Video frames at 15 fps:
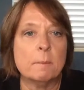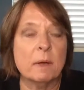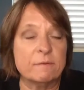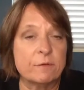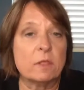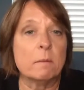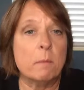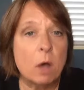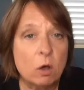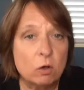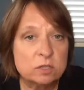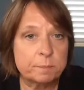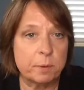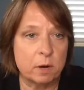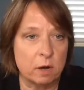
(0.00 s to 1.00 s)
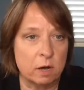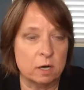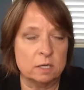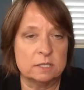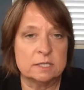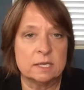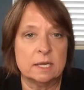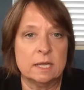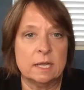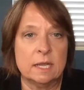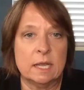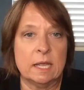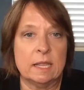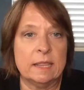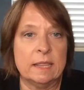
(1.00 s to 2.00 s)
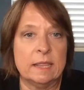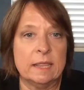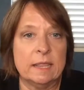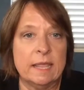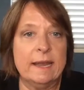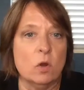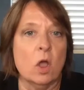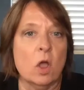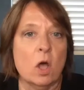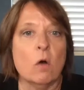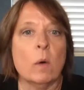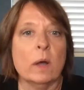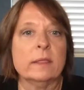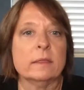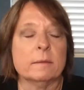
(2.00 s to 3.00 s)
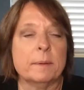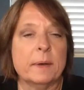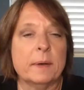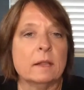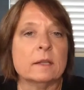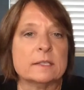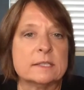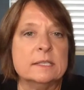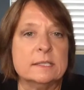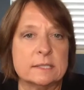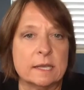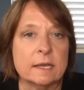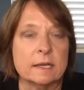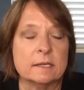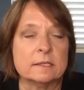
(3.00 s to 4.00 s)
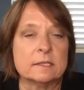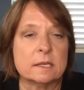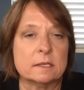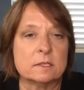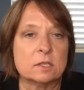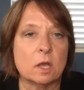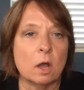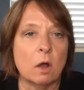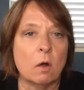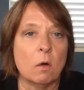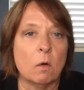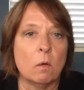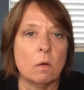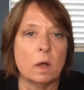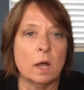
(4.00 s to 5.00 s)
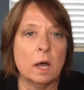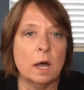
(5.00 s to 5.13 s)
But for the most part, they don't know what the policy says. So